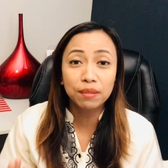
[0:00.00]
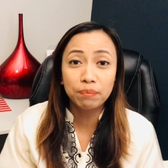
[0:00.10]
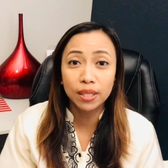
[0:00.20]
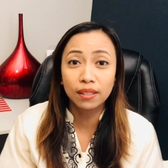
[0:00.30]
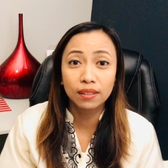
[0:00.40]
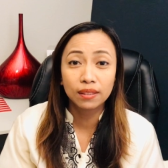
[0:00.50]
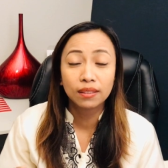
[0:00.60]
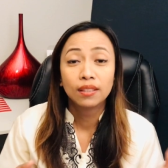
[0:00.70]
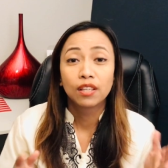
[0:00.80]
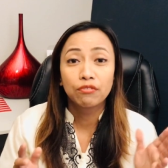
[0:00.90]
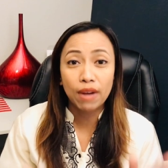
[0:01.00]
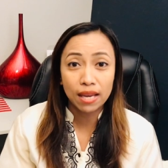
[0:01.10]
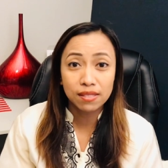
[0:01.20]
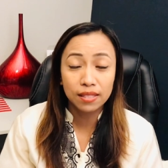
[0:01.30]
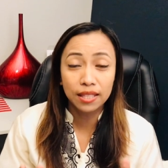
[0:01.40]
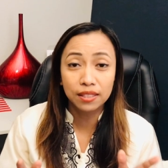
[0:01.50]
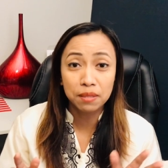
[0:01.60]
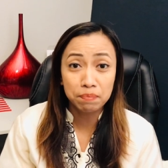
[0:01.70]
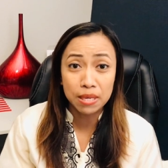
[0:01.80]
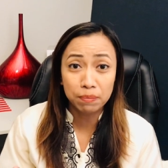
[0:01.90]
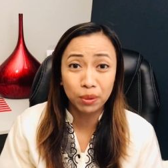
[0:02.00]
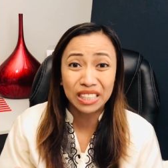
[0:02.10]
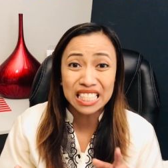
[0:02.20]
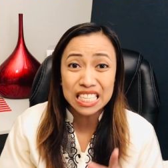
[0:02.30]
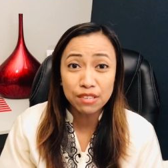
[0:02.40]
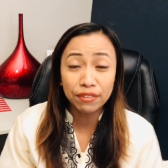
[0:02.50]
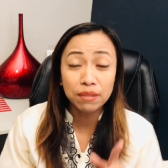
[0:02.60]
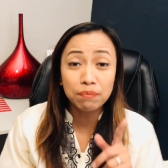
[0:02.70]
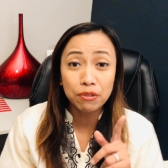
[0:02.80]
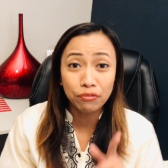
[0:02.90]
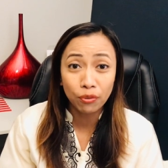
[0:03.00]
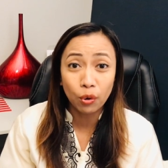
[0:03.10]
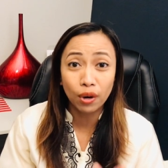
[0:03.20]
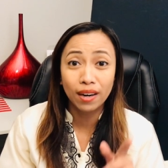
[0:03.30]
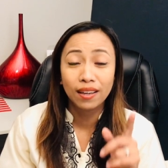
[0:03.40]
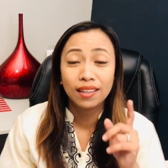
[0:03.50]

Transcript: been vaccinating people even before